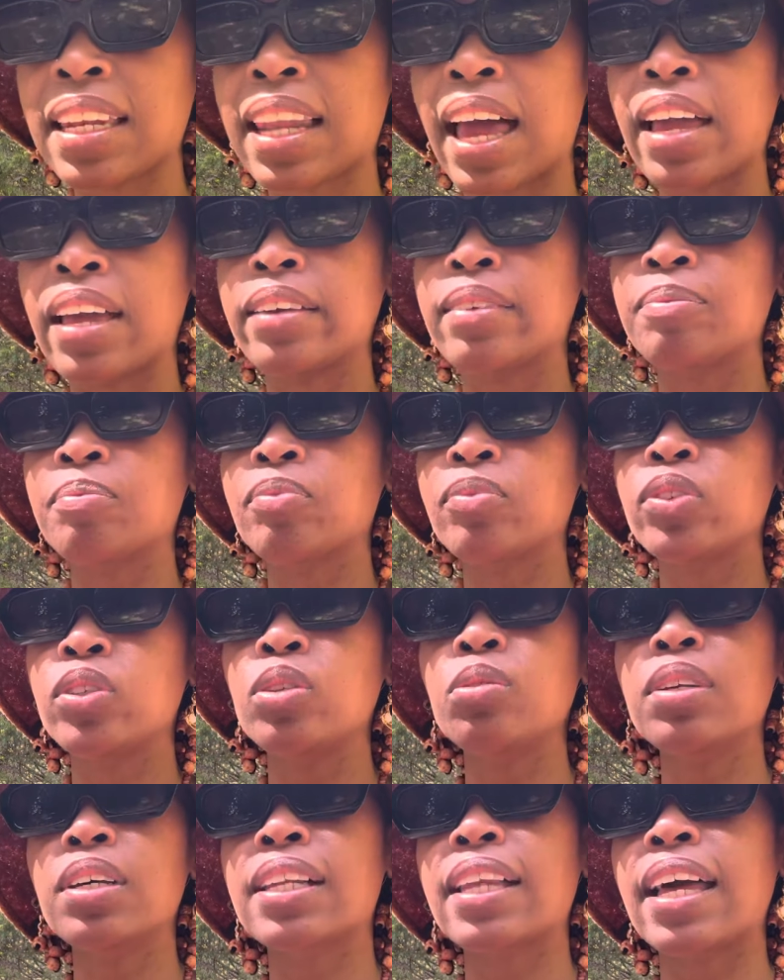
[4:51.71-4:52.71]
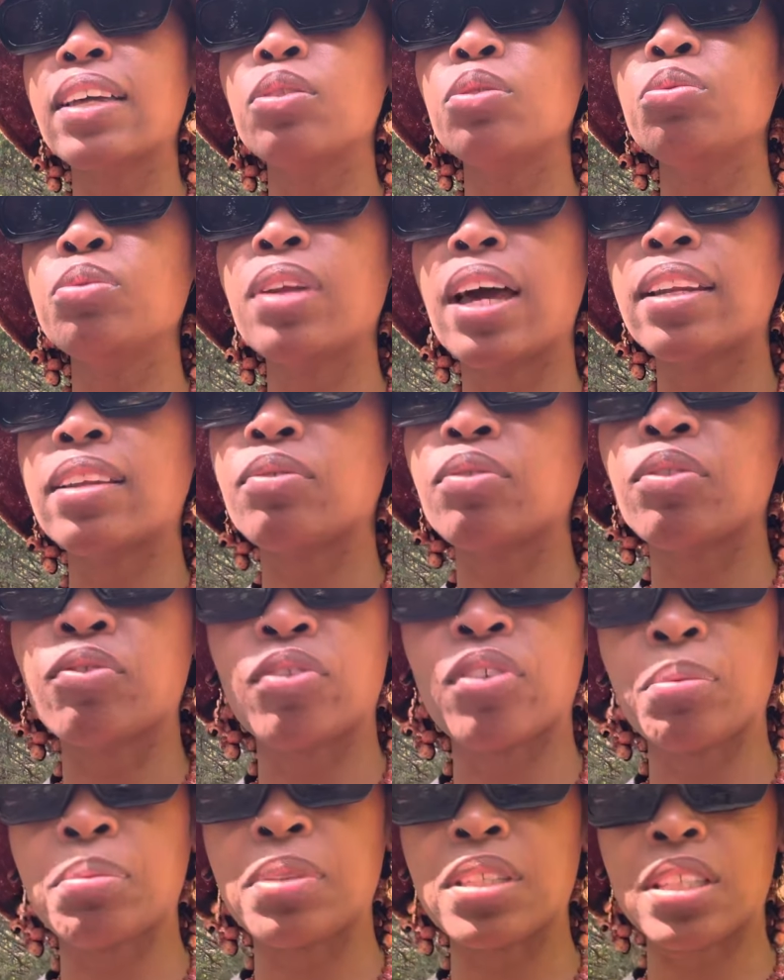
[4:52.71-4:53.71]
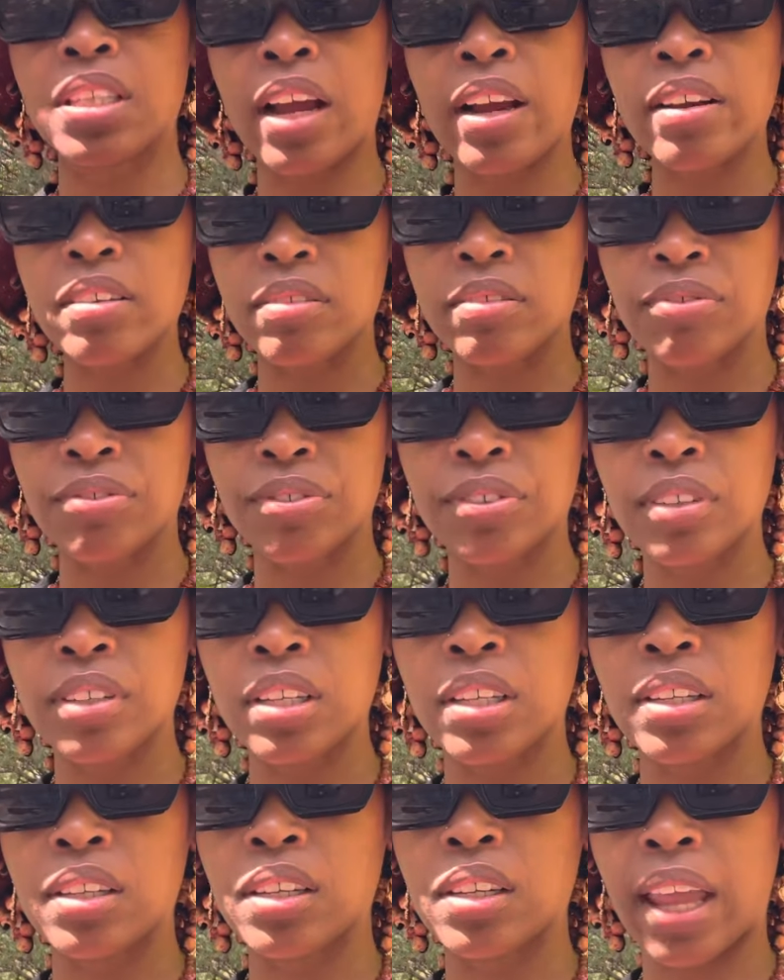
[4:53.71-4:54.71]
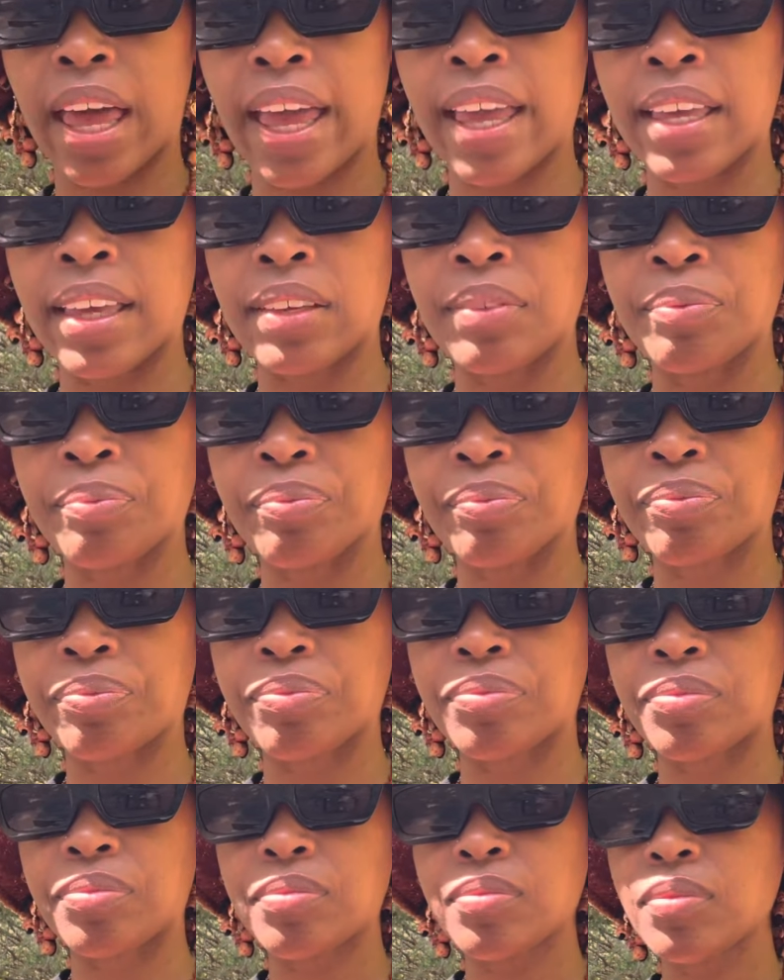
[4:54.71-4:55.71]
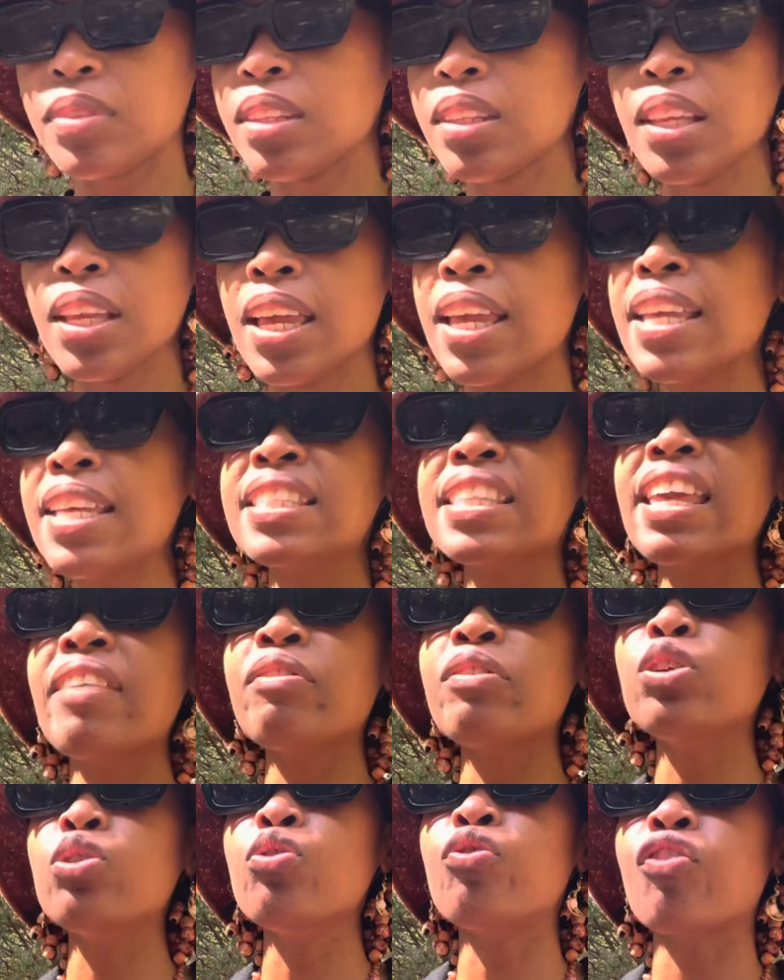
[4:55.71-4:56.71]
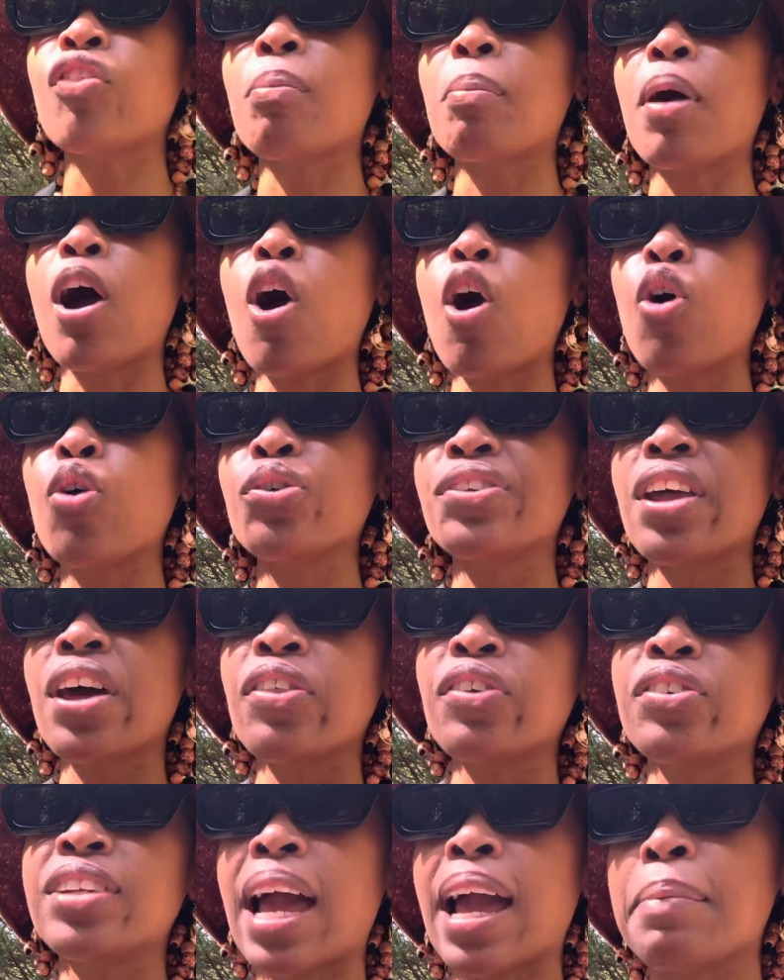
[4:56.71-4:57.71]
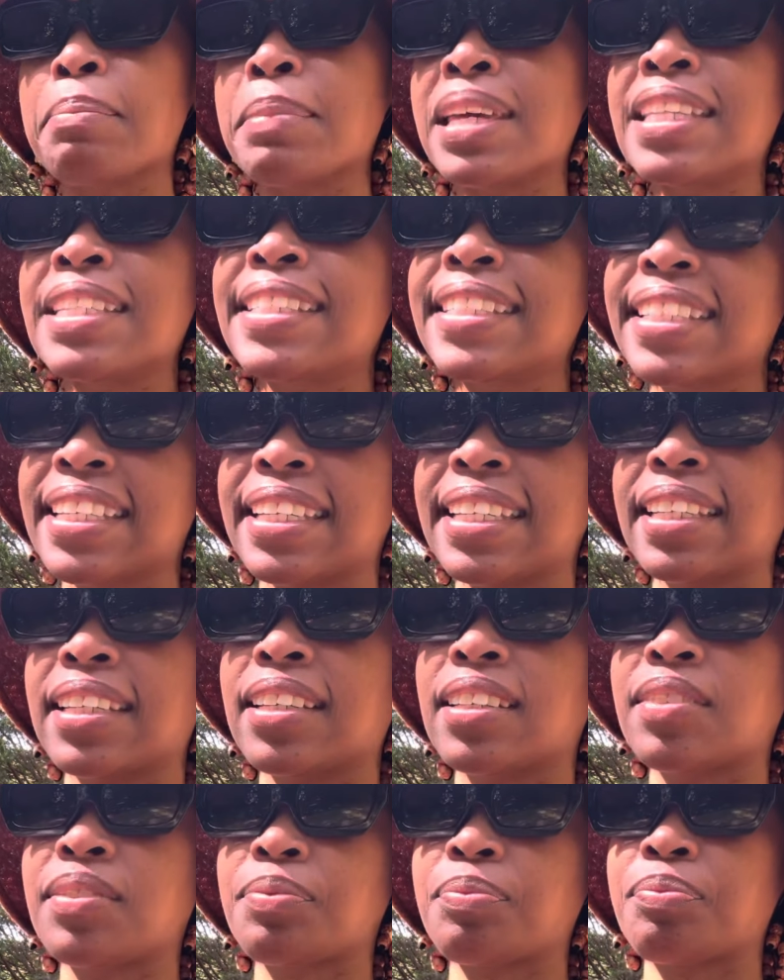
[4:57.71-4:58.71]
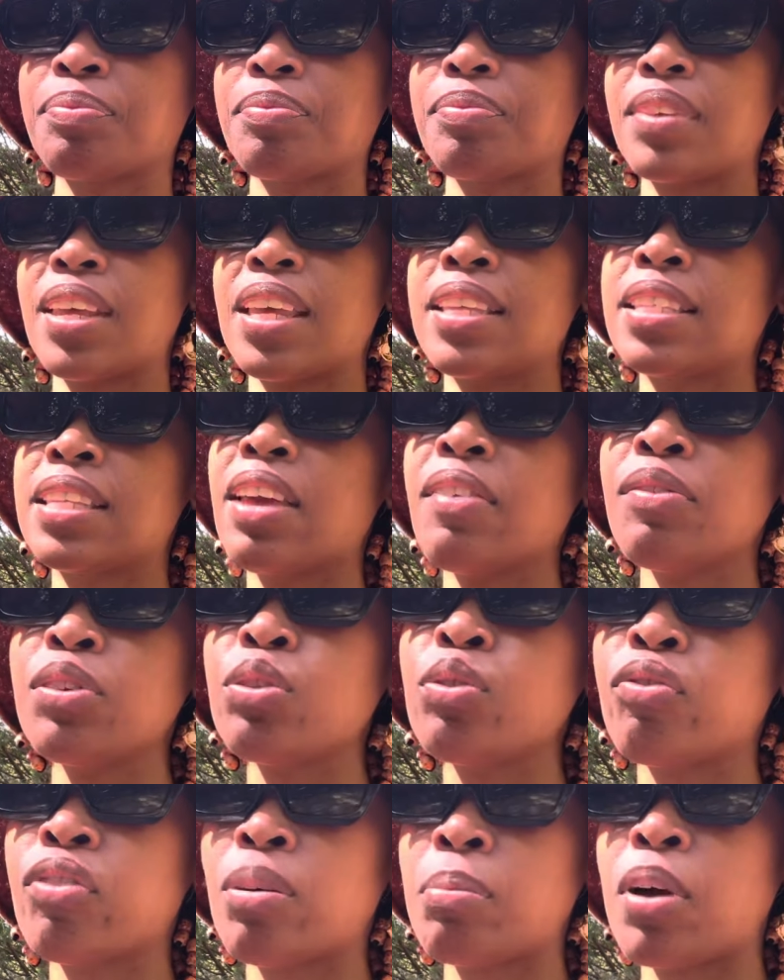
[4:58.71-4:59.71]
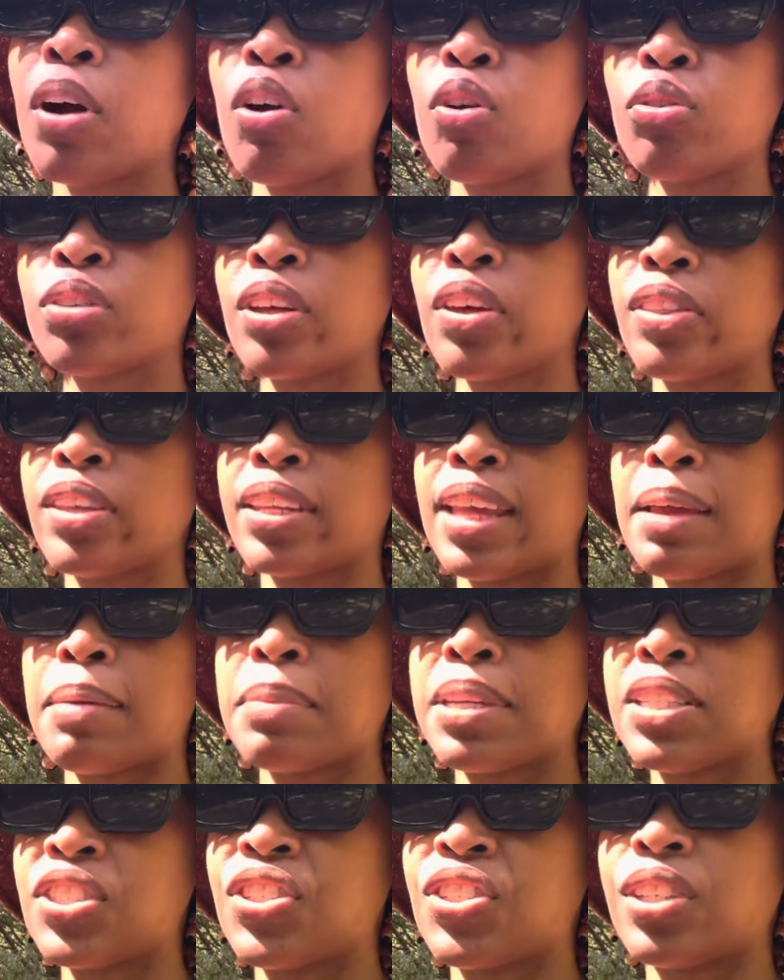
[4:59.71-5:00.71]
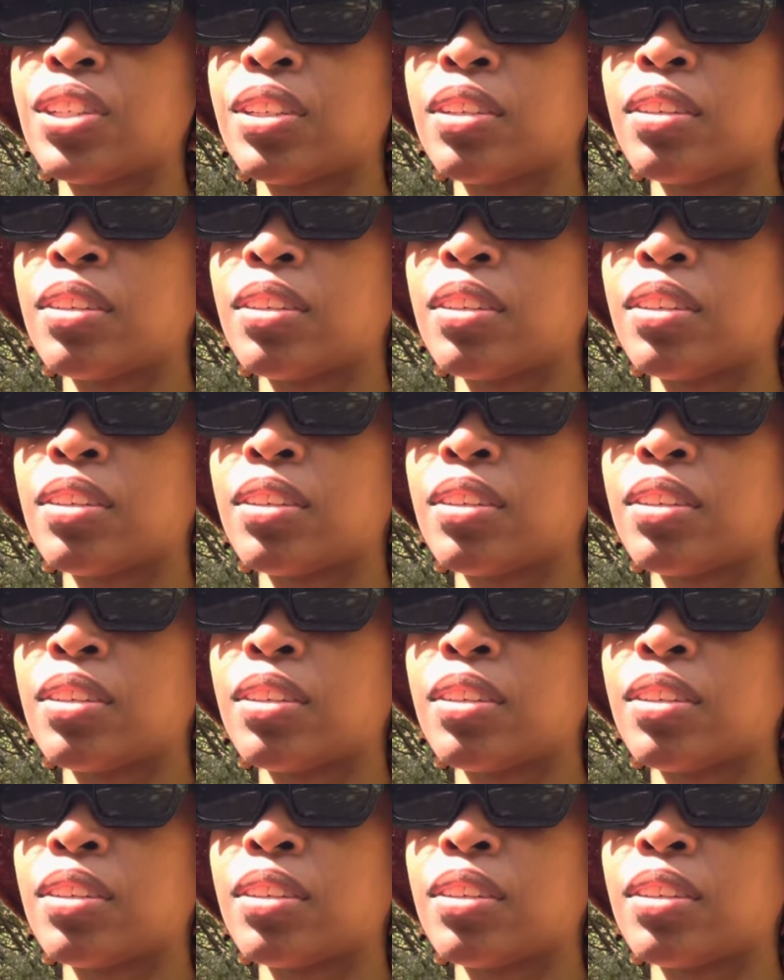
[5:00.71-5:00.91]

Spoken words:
Like, you look like you're not even from this earth. Like, it's giving you from a whole nother dimension. It's giving you from a whole nother dimension.